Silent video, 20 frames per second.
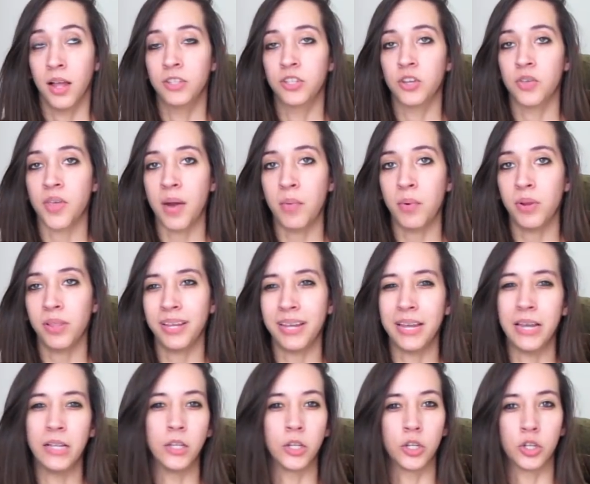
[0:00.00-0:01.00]
And so that really
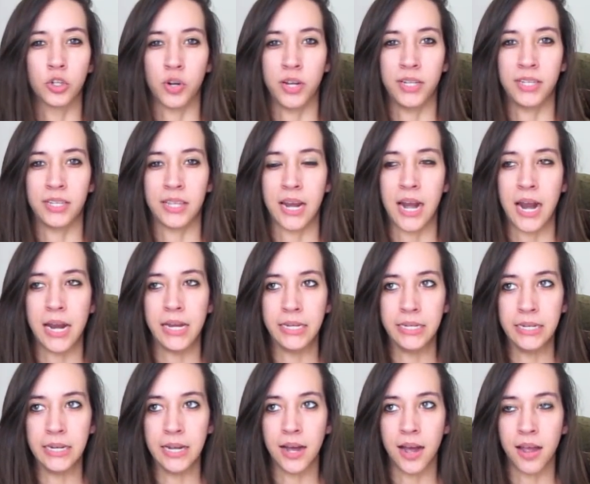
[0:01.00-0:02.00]
illustrates that
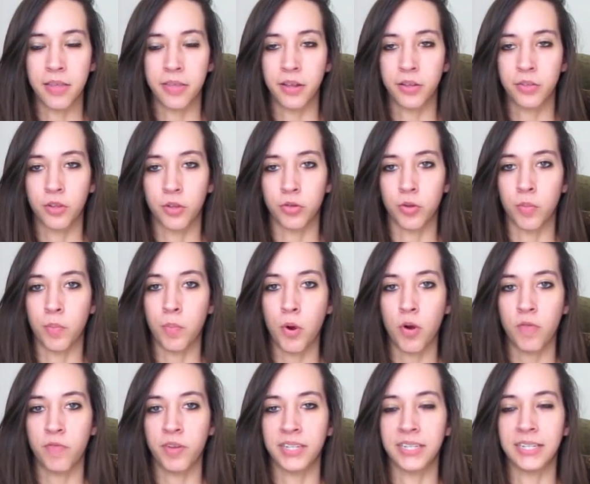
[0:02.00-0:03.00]
idea. I think that the
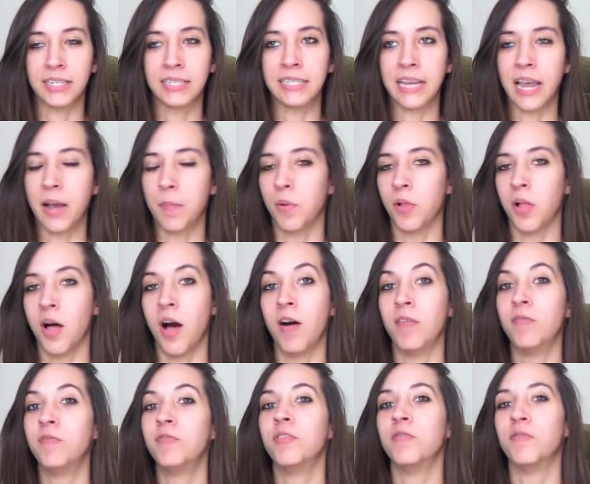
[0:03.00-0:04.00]
perfect example
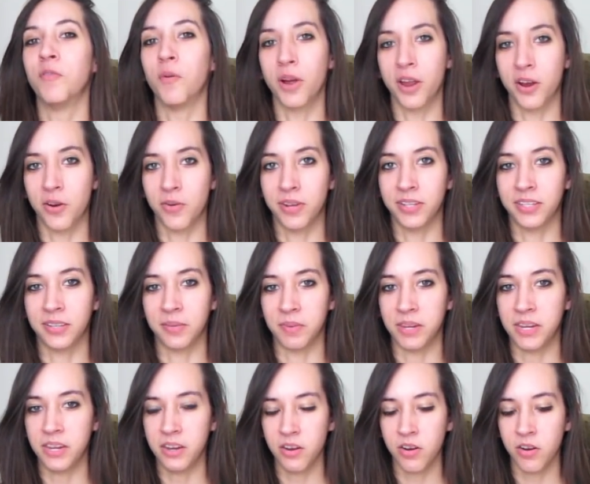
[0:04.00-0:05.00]
of the voyeurism
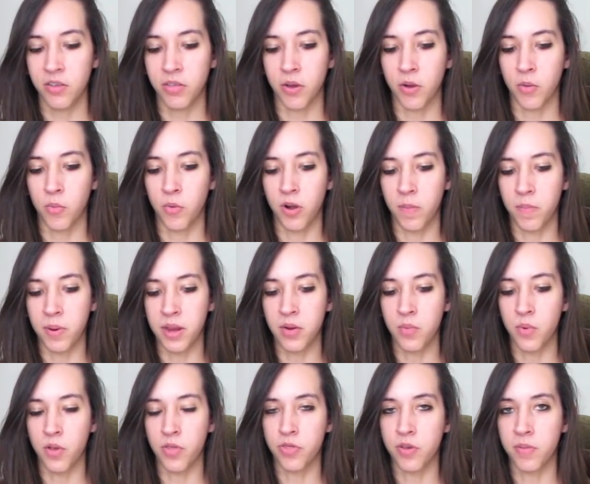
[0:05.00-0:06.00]
here, though, would be
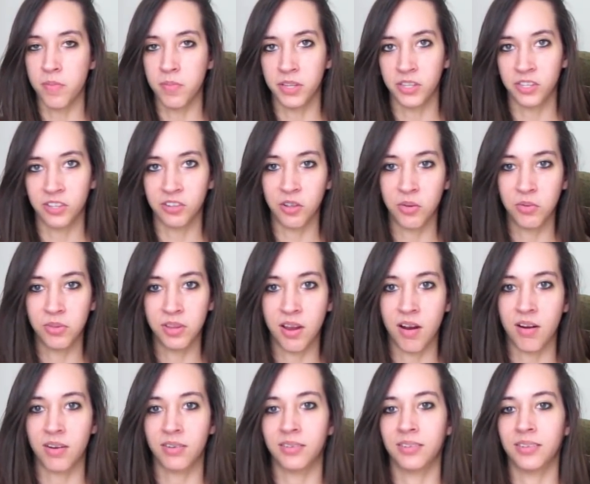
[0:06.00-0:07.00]
with the Miss
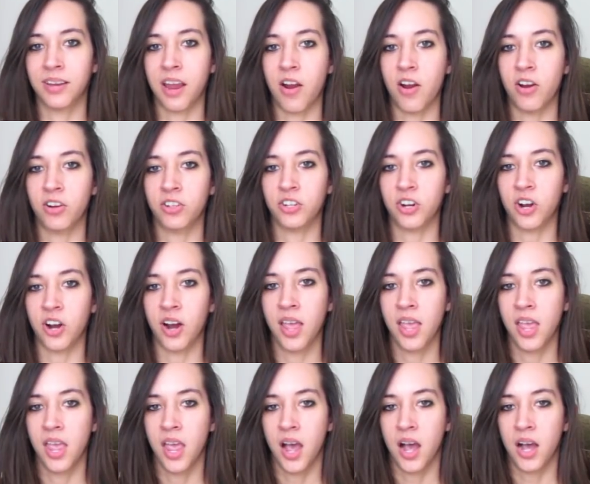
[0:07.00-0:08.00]
Lonelyhearts character.
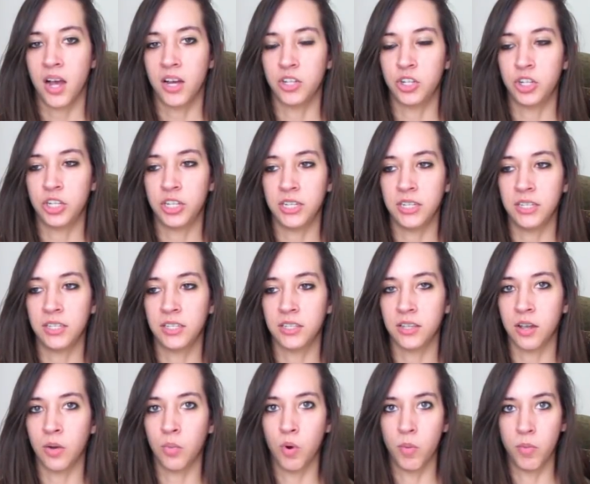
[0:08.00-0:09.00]
She's
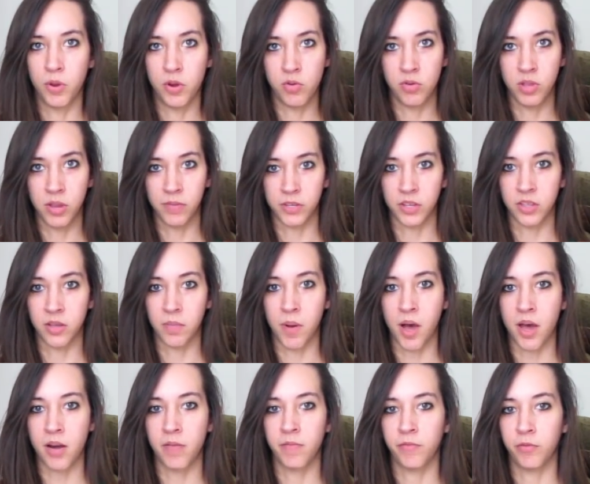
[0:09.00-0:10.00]
a woman who lives on the
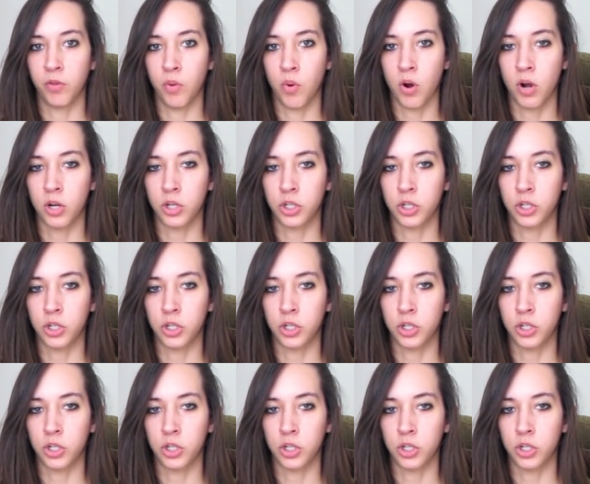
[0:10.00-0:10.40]
bottom floor.